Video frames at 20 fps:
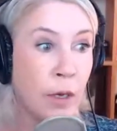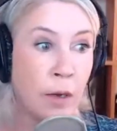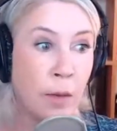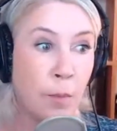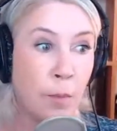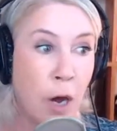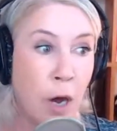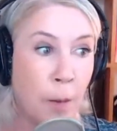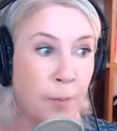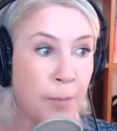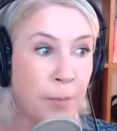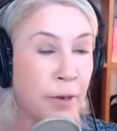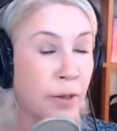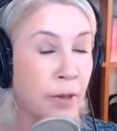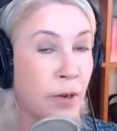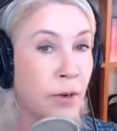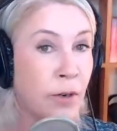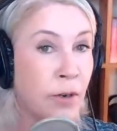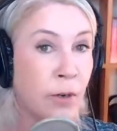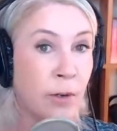
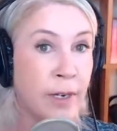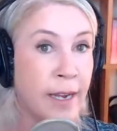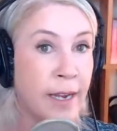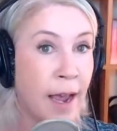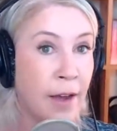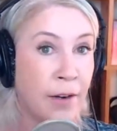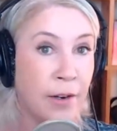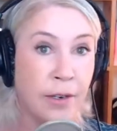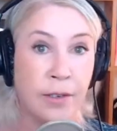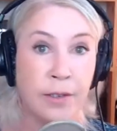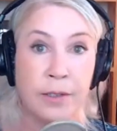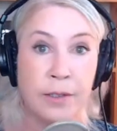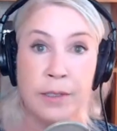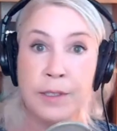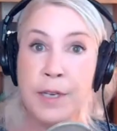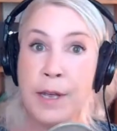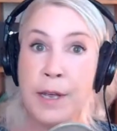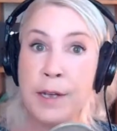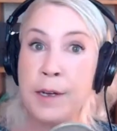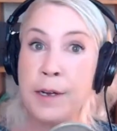popular creators
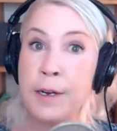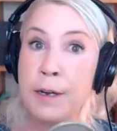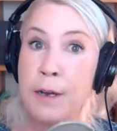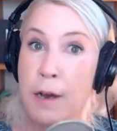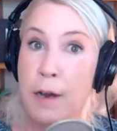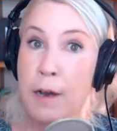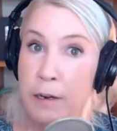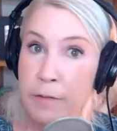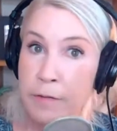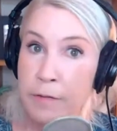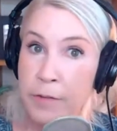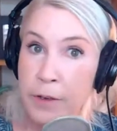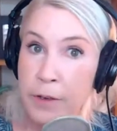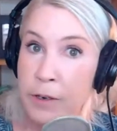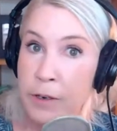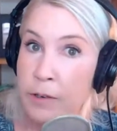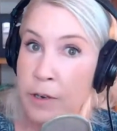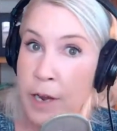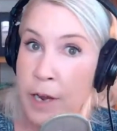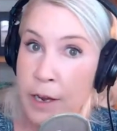take a cut of the
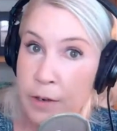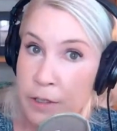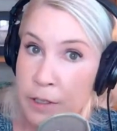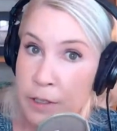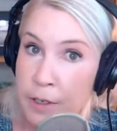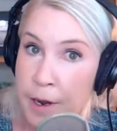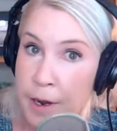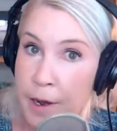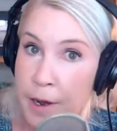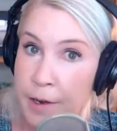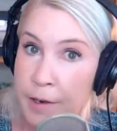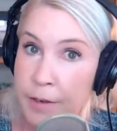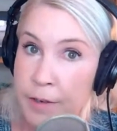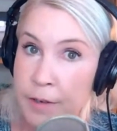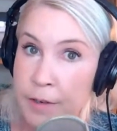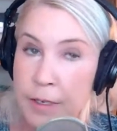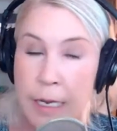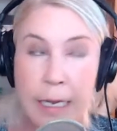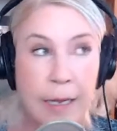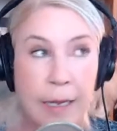creator's
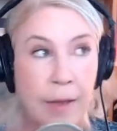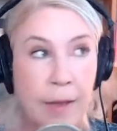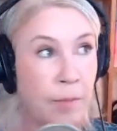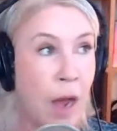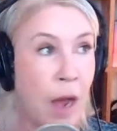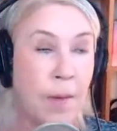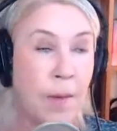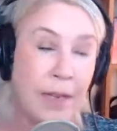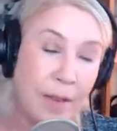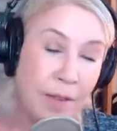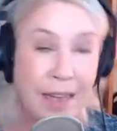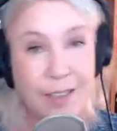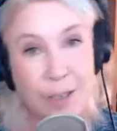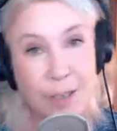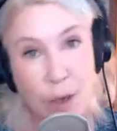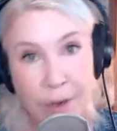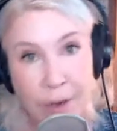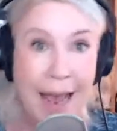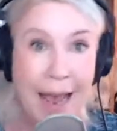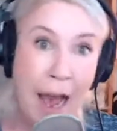cut. I mean, that's
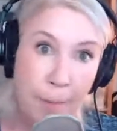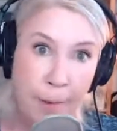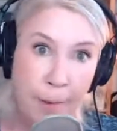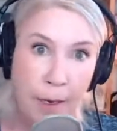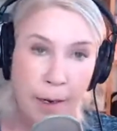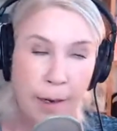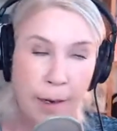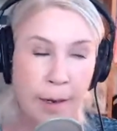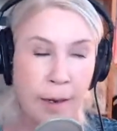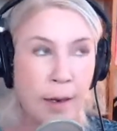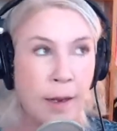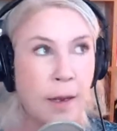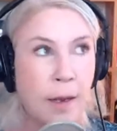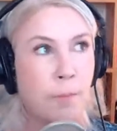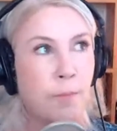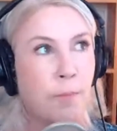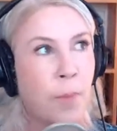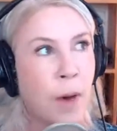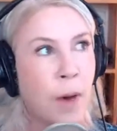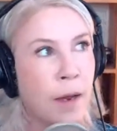already happening,
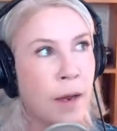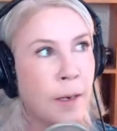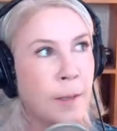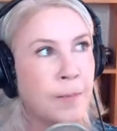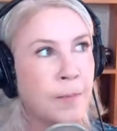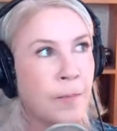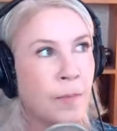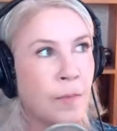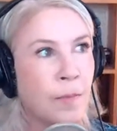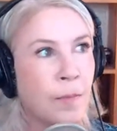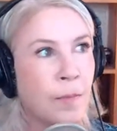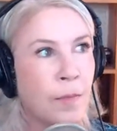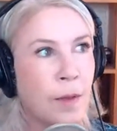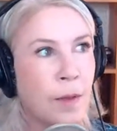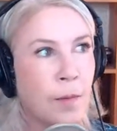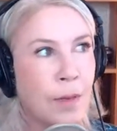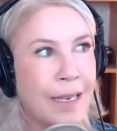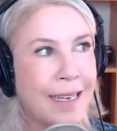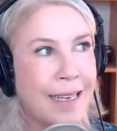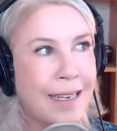but
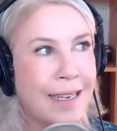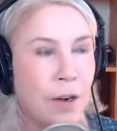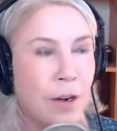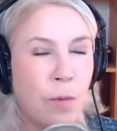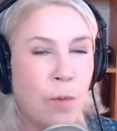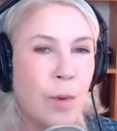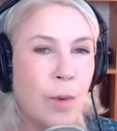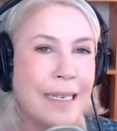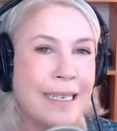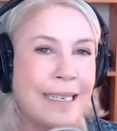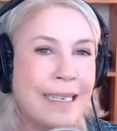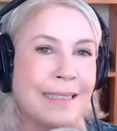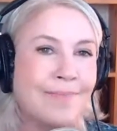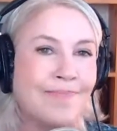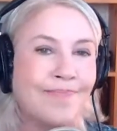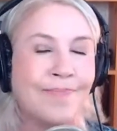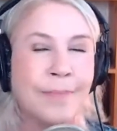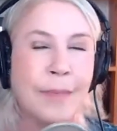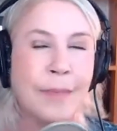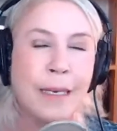you know,
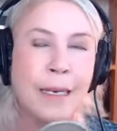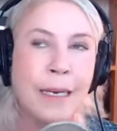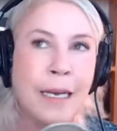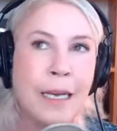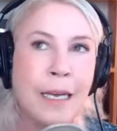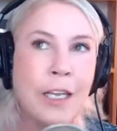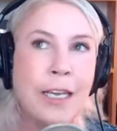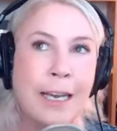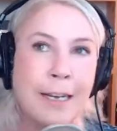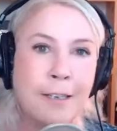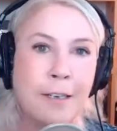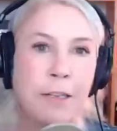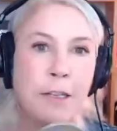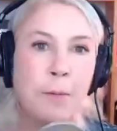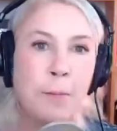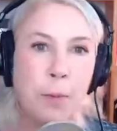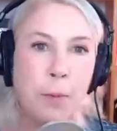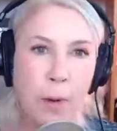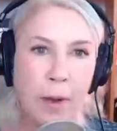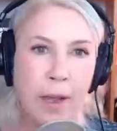you get to the
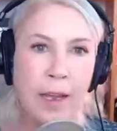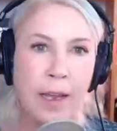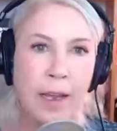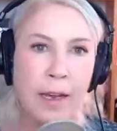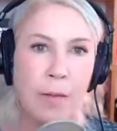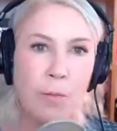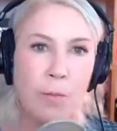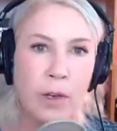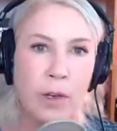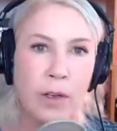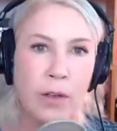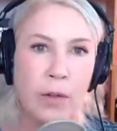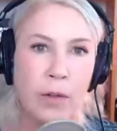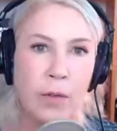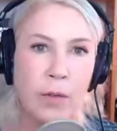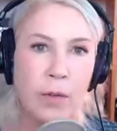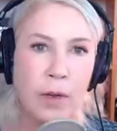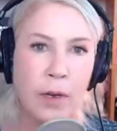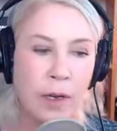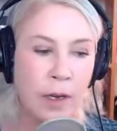point
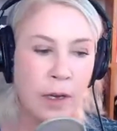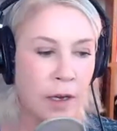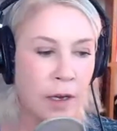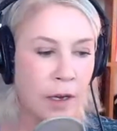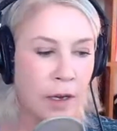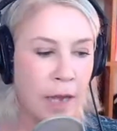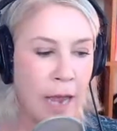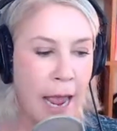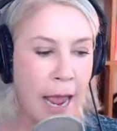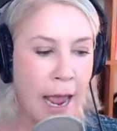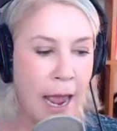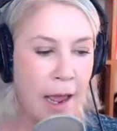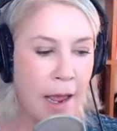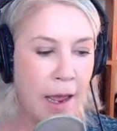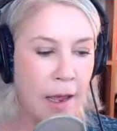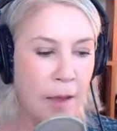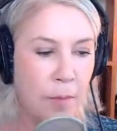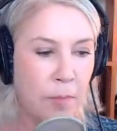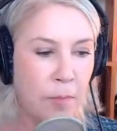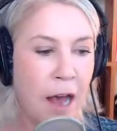with uh,
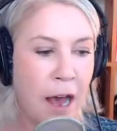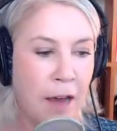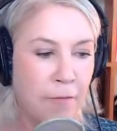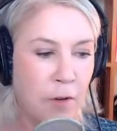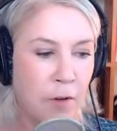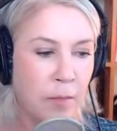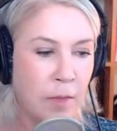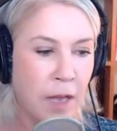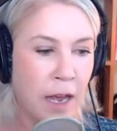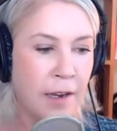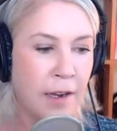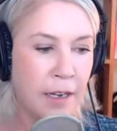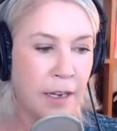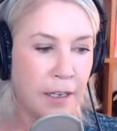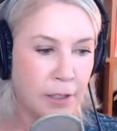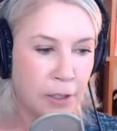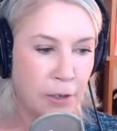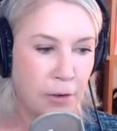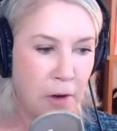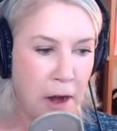a platform like
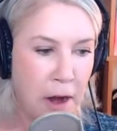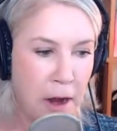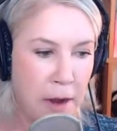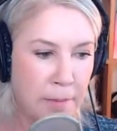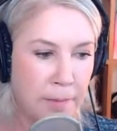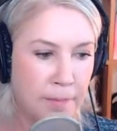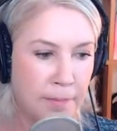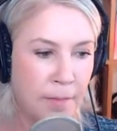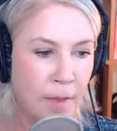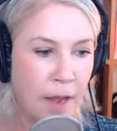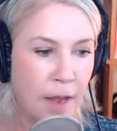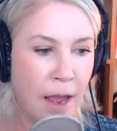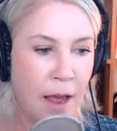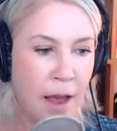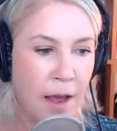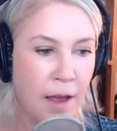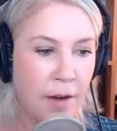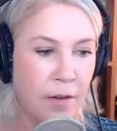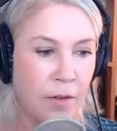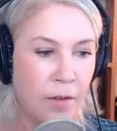Instagram,
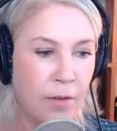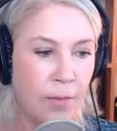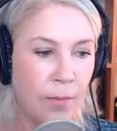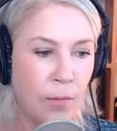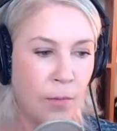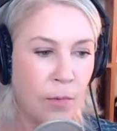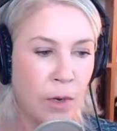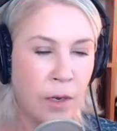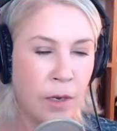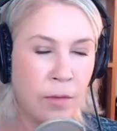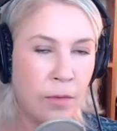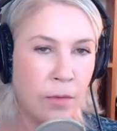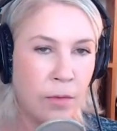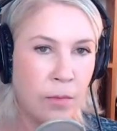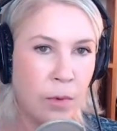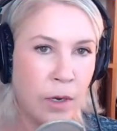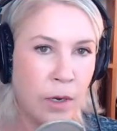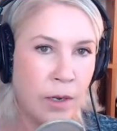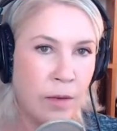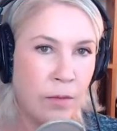and what
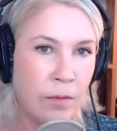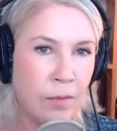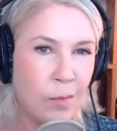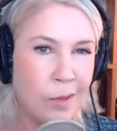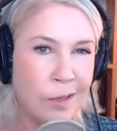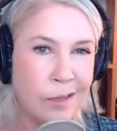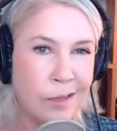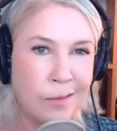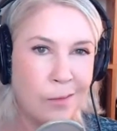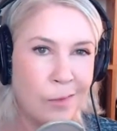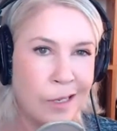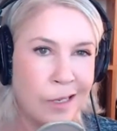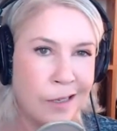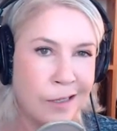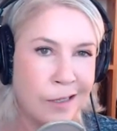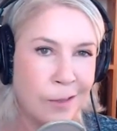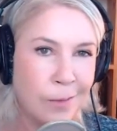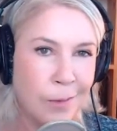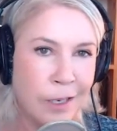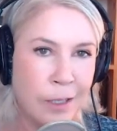what what what
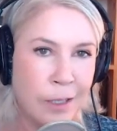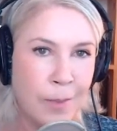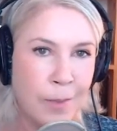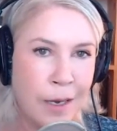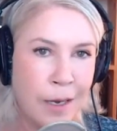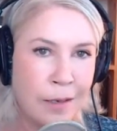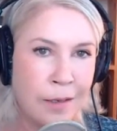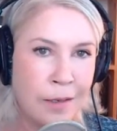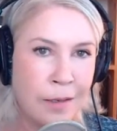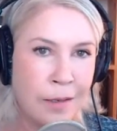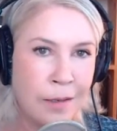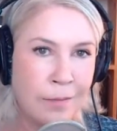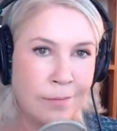else do we expect?